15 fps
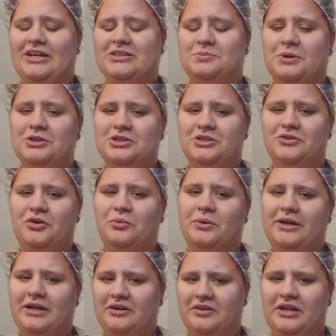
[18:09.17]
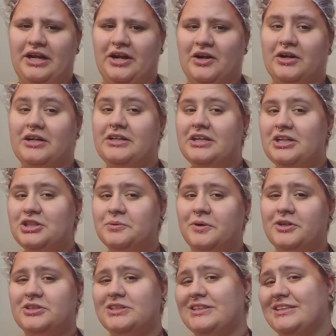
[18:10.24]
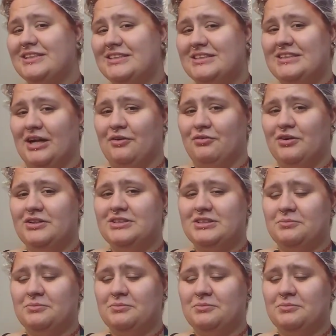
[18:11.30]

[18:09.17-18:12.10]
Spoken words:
Especially if you want healthy hair. And each person is different.